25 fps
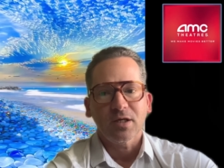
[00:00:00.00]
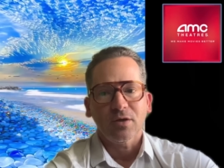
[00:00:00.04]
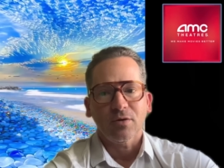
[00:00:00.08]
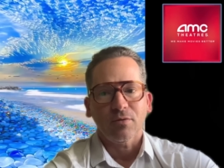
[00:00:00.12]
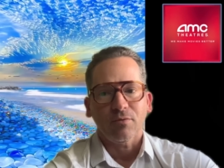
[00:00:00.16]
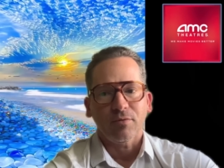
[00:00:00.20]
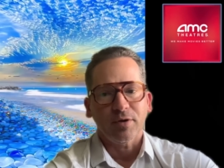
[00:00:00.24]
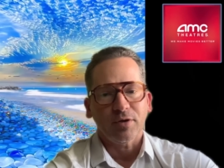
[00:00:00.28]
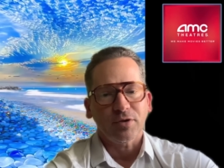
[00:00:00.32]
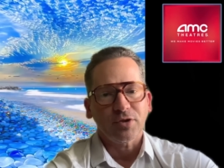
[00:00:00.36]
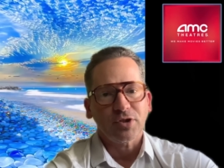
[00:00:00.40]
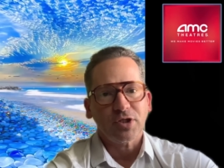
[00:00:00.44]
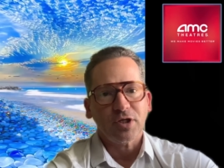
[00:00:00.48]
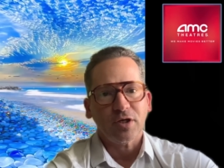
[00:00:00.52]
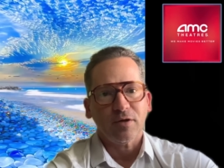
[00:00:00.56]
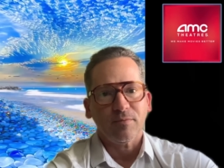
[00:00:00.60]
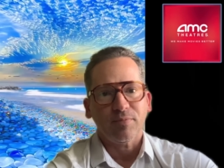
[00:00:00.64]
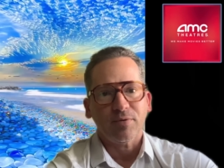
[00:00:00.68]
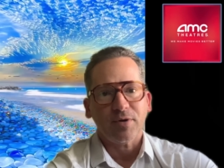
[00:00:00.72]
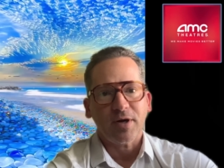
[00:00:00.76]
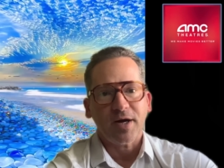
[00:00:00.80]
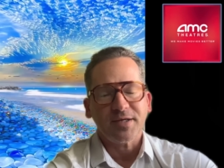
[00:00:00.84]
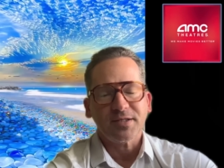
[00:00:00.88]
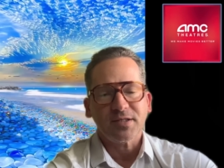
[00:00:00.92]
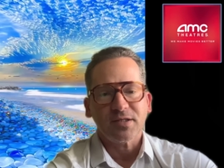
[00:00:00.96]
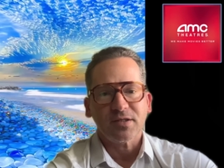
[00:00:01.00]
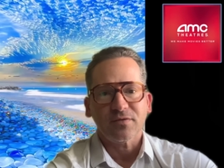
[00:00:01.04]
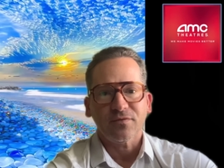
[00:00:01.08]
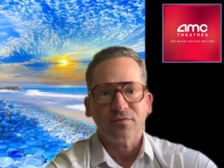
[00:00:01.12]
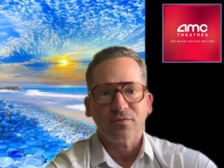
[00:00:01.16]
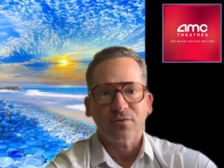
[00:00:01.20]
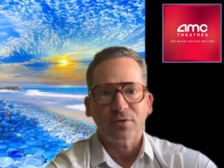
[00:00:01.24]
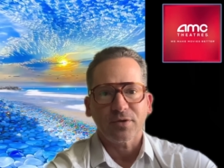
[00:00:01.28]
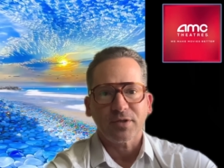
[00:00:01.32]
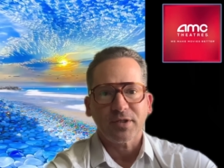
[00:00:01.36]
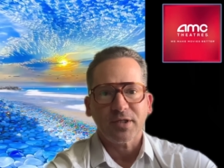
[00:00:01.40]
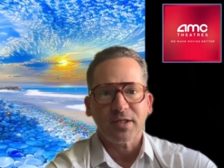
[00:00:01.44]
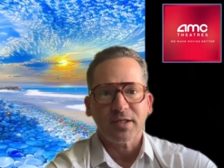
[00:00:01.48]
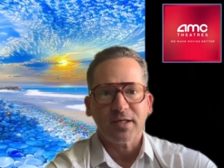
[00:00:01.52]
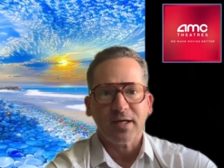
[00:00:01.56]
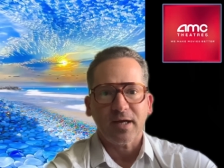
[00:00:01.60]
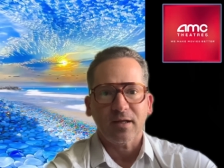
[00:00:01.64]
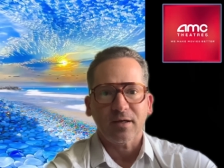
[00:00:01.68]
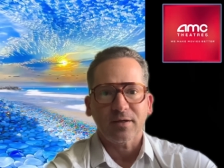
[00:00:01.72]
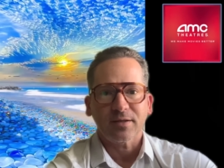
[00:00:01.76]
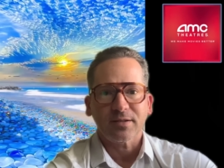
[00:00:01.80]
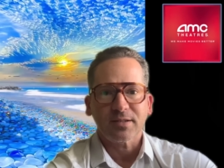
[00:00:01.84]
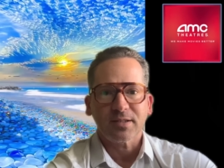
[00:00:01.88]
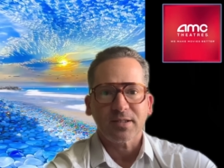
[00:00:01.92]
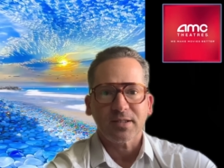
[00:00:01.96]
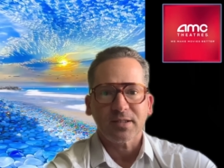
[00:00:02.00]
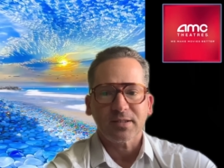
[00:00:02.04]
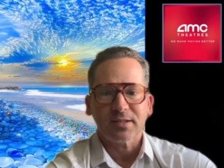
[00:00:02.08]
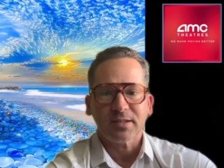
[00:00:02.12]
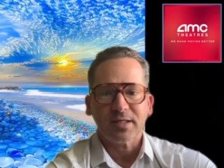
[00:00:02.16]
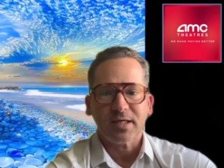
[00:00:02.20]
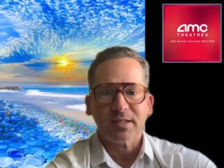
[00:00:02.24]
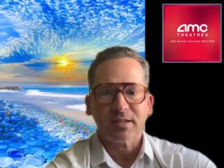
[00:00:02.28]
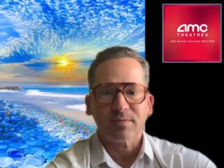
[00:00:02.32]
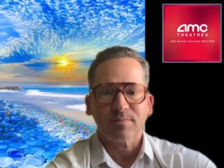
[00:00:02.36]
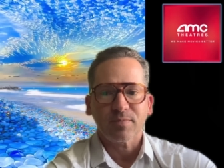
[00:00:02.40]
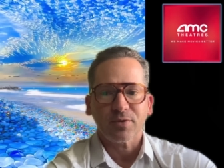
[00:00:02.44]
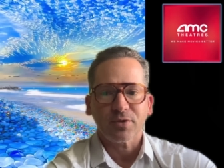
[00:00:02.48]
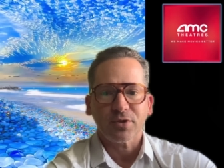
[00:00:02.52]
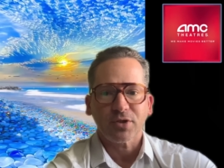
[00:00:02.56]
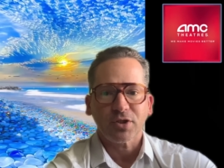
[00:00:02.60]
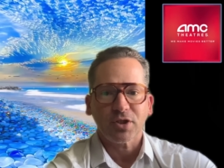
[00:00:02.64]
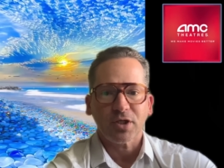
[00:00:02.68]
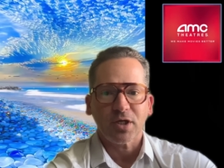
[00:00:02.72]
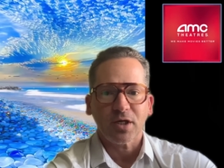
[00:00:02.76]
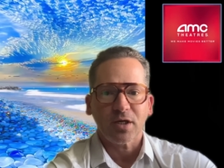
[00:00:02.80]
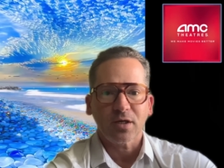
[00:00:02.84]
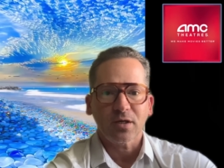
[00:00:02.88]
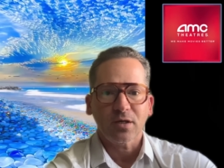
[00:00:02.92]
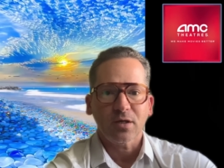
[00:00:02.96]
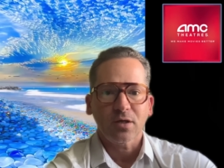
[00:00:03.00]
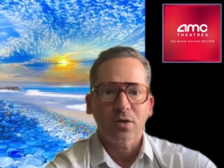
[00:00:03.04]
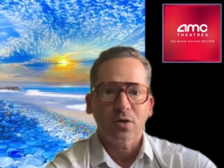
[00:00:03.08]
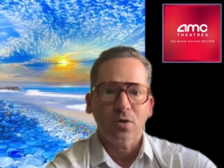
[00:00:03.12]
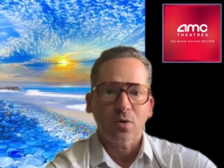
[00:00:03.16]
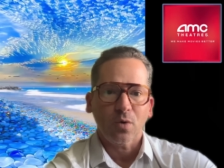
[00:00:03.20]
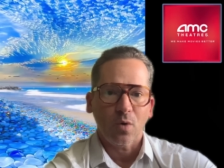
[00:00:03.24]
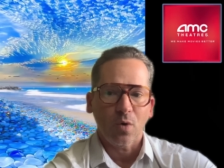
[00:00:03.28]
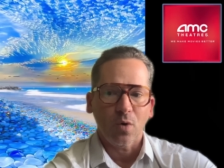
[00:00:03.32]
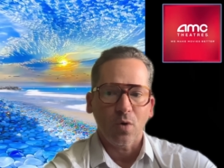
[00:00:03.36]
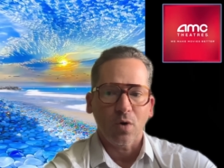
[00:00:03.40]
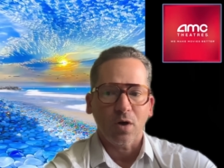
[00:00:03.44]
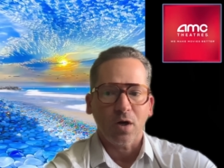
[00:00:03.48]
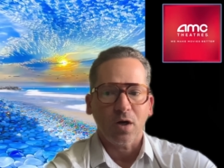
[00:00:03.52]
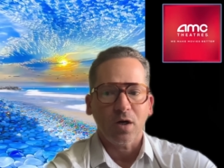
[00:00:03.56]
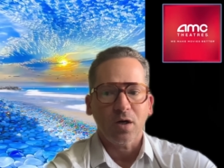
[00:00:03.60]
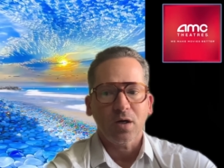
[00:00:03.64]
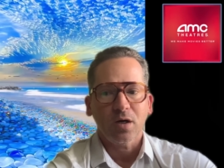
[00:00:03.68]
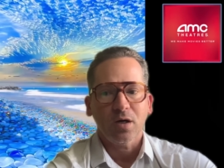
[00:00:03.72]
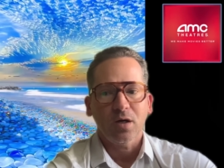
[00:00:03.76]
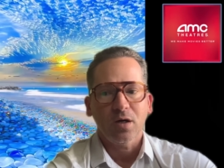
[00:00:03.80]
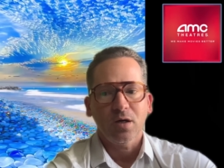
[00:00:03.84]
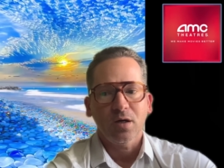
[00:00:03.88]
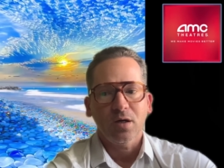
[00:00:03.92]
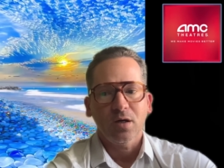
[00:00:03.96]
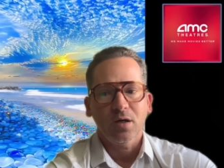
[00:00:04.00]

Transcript: Real share price is $14.06 per share, or